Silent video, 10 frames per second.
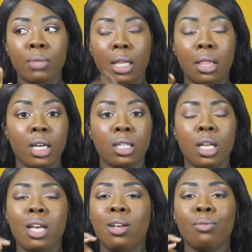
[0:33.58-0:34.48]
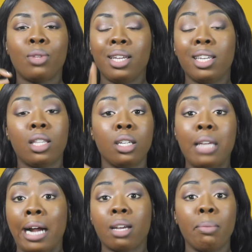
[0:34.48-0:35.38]
I think is the
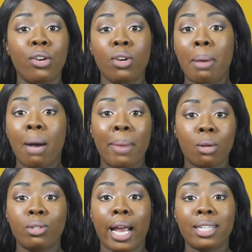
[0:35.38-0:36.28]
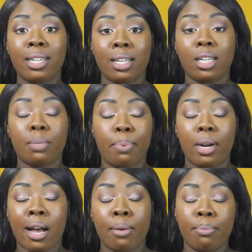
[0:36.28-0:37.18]
documentary about Michael Jackson that they just
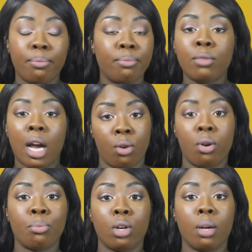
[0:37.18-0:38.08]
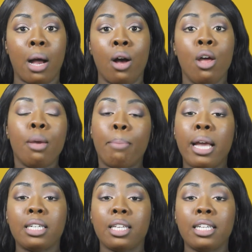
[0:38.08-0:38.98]
put out. Y'all know what I'm talking about.
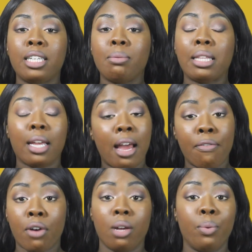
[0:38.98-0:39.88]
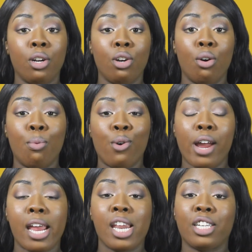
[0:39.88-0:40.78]
Basically, it seems like they're not fucking with it no more,
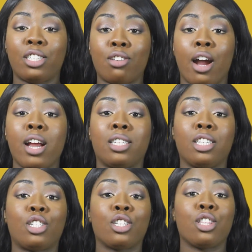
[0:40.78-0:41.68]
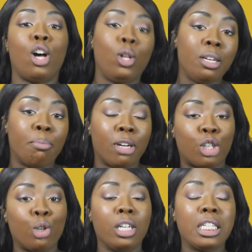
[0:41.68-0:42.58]
and they're starting to slowly but
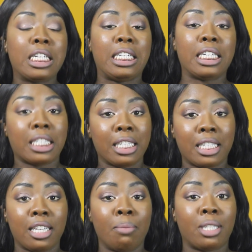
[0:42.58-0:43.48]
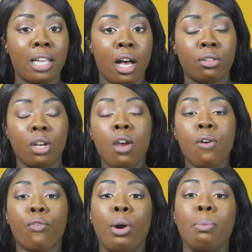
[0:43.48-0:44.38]
surely distance themselves
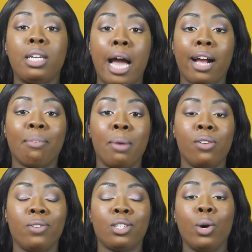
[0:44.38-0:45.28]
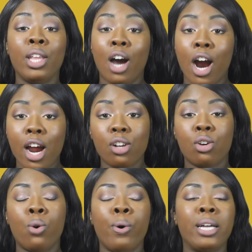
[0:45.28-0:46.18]
from the documentary. So in the
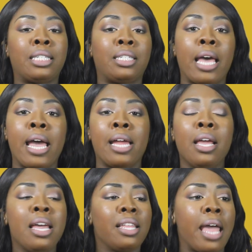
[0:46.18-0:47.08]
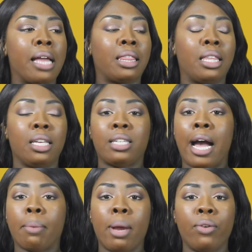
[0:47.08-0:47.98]
article, it said that the
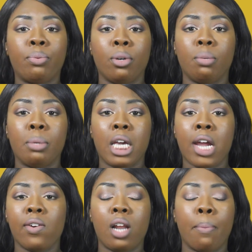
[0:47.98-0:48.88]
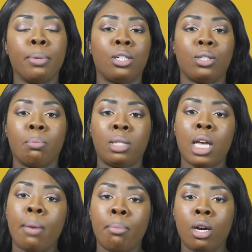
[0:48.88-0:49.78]
documentary is supposed to be airing up until
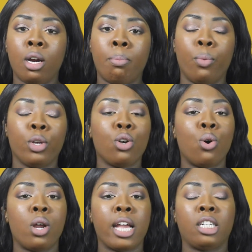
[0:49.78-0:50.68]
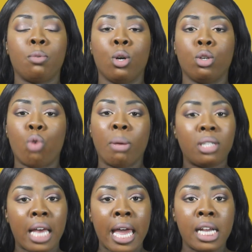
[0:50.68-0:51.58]
September, but when you go on HBO's
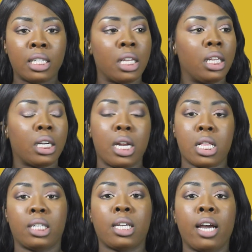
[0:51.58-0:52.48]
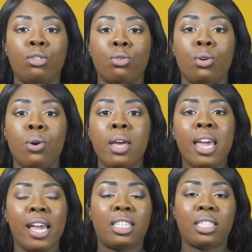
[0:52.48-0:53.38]
websites and looking at the schedule,
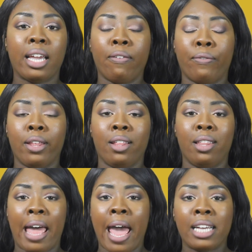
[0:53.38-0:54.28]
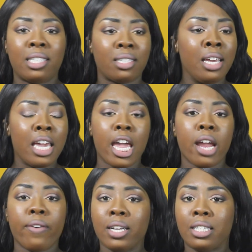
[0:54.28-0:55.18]
it's stated for the last
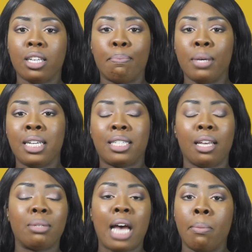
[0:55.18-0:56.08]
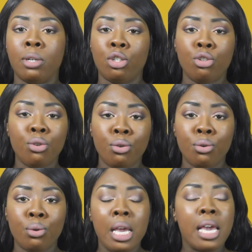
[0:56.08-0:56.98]
airing to be sometime in
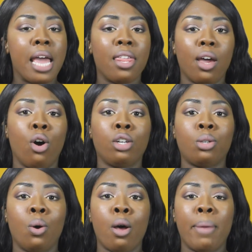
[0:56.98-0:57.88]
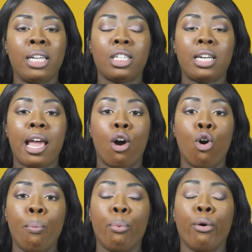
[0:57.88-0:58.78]
June. And then also it mentioned that
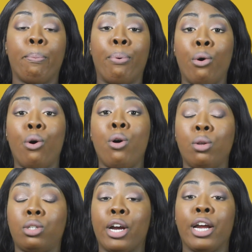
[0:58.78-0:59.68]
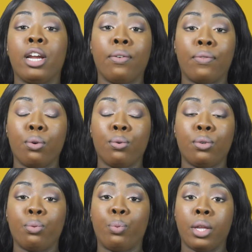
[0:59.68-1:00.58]
Oprah pulled her
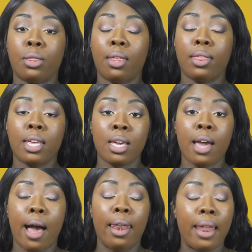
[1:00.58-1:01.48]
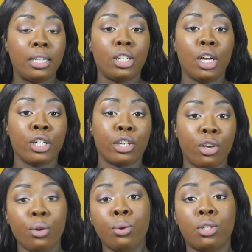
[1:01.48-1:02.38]
interviews with the alleged
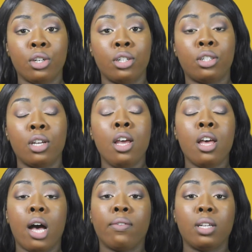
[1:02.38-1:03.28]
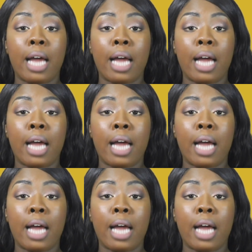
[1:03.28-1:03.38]
accusers of the